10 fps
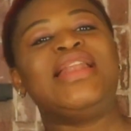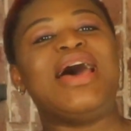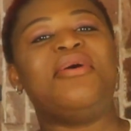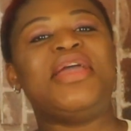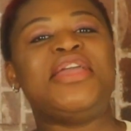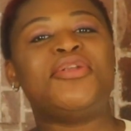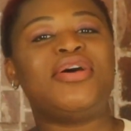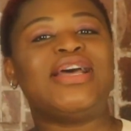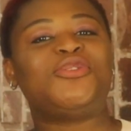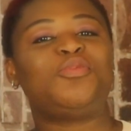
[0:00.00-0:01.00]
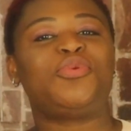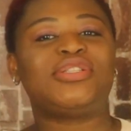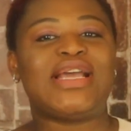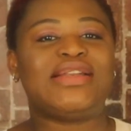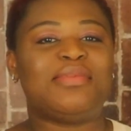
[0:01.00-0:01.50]
Now, in order to
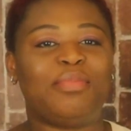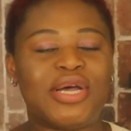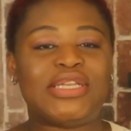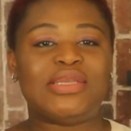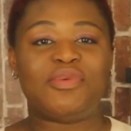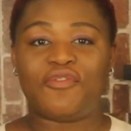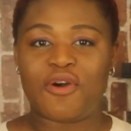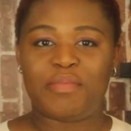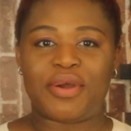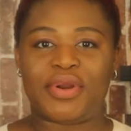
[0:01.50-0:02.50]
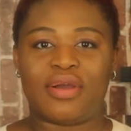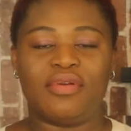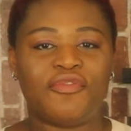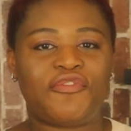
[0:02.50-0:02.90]
protect the body before burial,